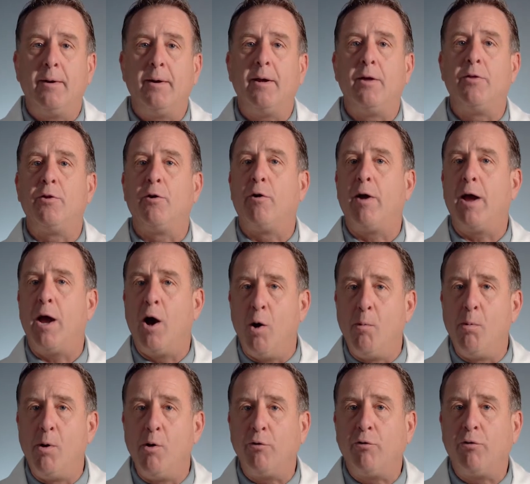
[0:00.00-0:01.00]
in their
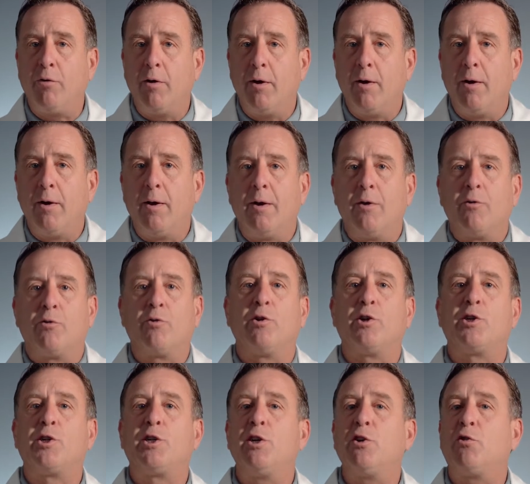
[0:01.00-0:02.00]
elbows. So
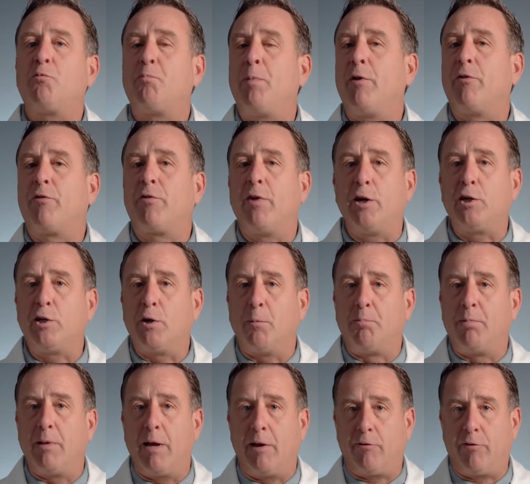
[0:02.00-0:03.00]
it's just been such a
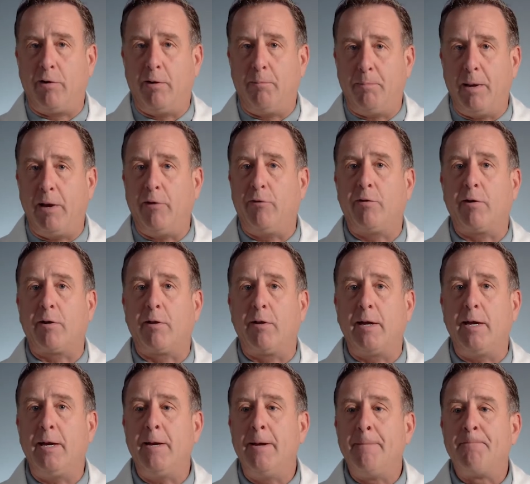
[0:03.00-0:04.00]
blessing.
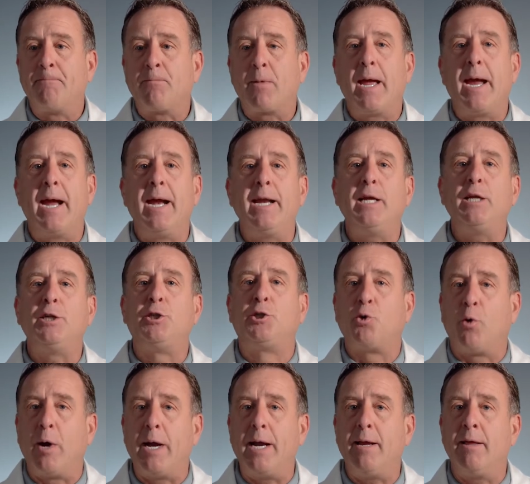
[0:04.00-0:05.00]
Basically, any
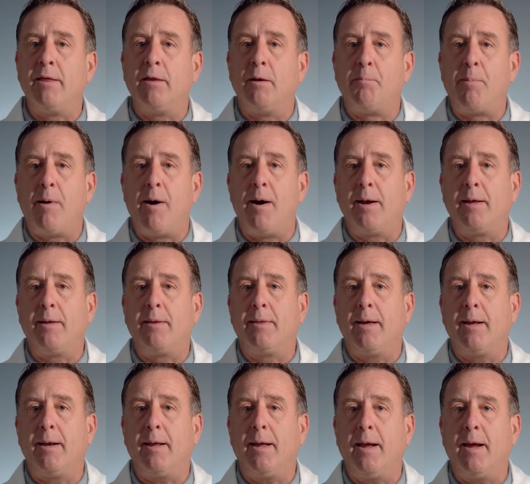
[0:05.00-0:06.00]
joint in the body
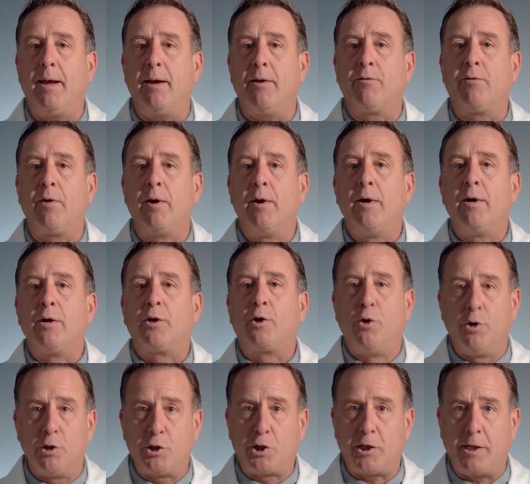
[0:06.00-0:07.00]
that has
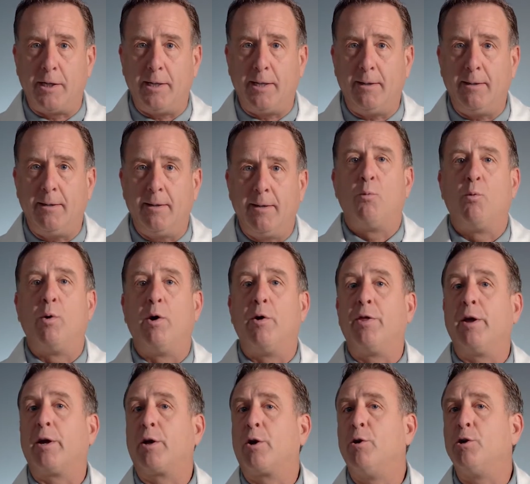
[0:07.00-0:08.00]
cushioning, where
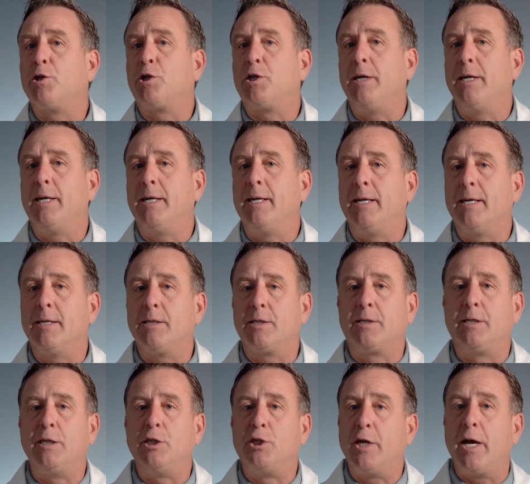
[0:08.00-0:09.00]
the cushioning has
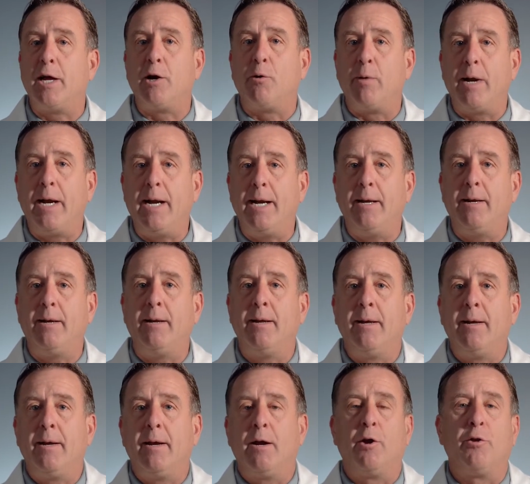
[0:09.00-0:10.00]
degenerated
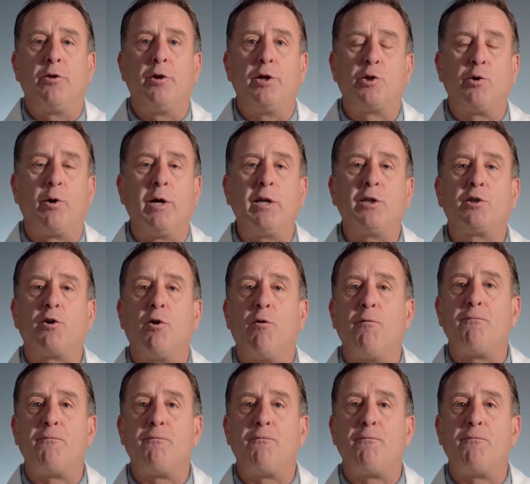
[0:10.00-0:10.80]
or the joints don't